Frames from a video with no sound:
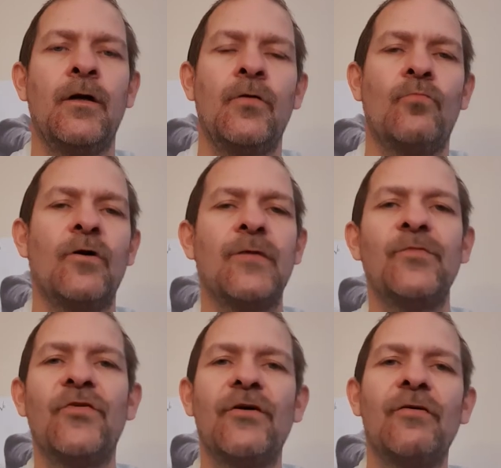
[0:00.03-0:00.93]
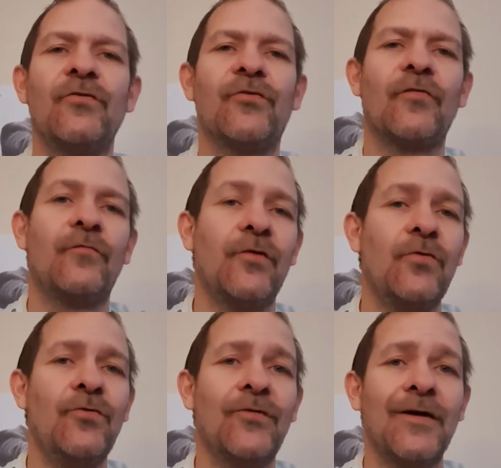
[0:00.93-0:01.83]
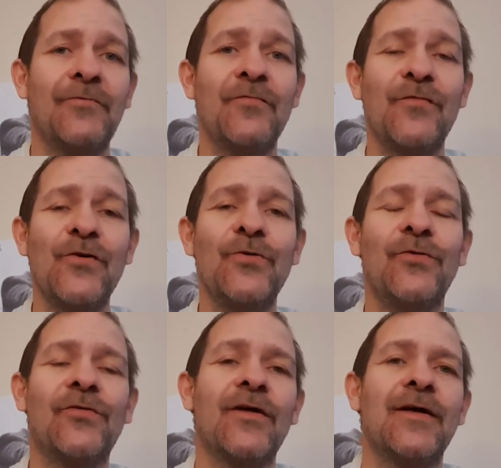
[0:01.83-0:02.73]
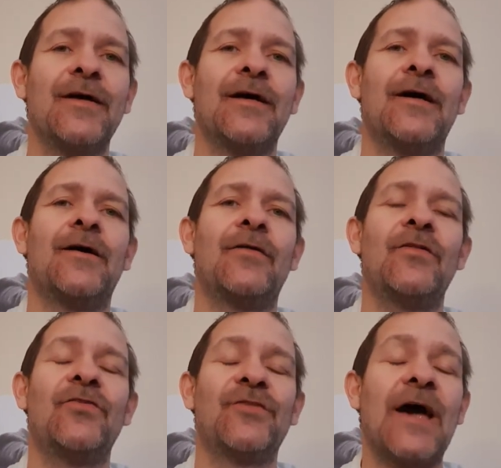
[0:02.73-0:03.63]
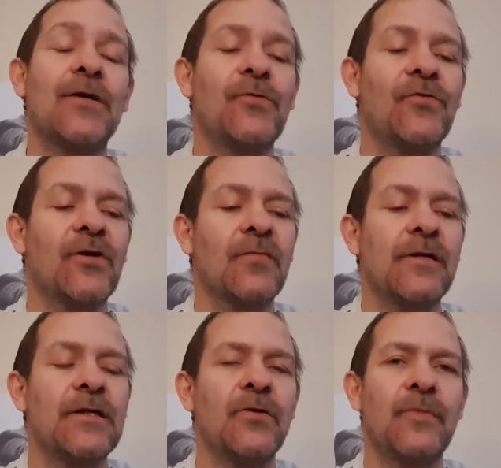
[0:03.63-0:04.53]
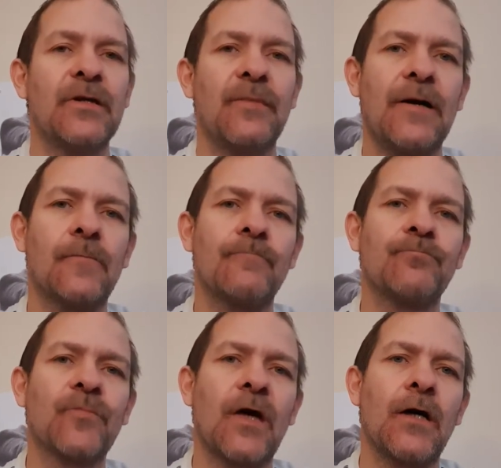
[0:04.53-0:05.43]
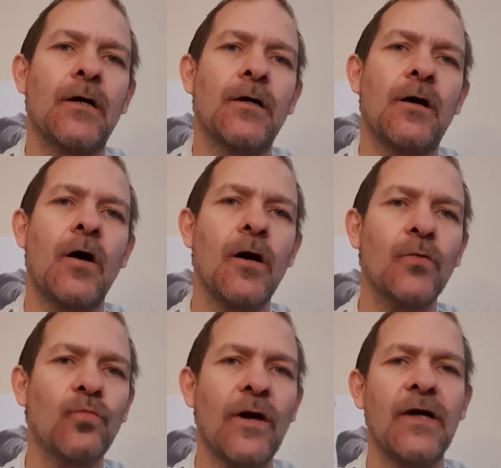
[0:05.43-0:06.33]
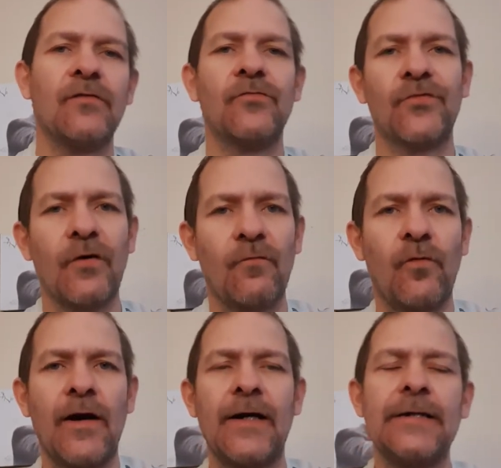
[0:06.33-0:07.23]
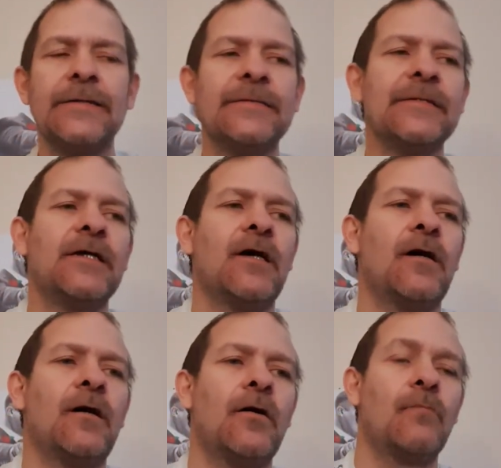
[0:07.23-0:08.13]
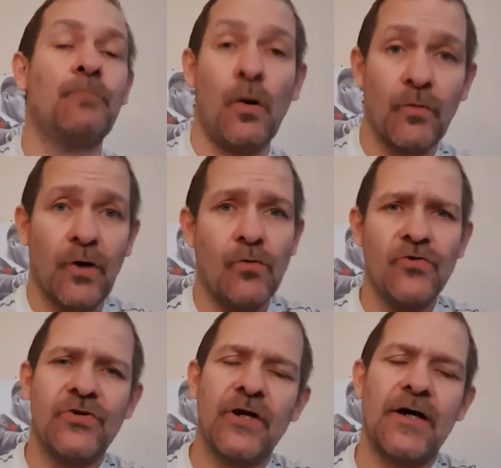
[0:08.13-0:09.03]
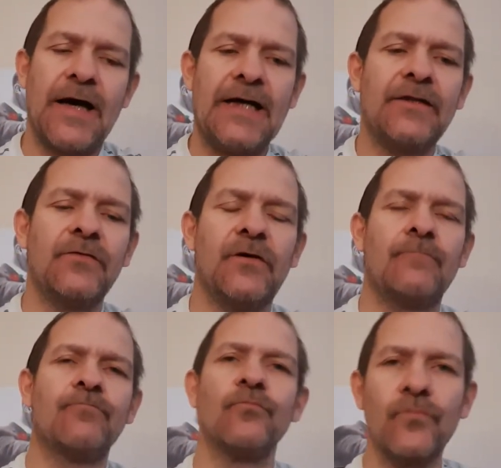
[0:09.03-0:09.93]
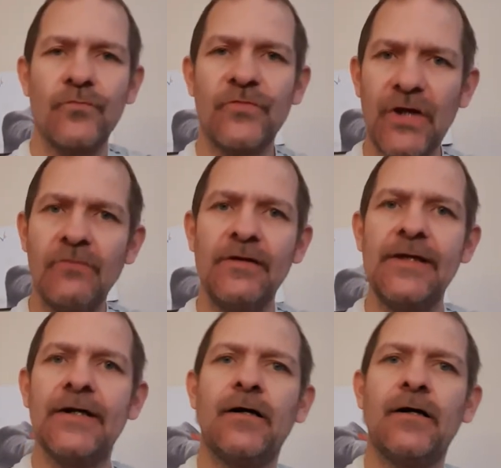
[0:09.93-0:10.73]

Welcome to Zero's Views and Reviews. This channel is going to be a little bit about hardware, software, pop culture, and generally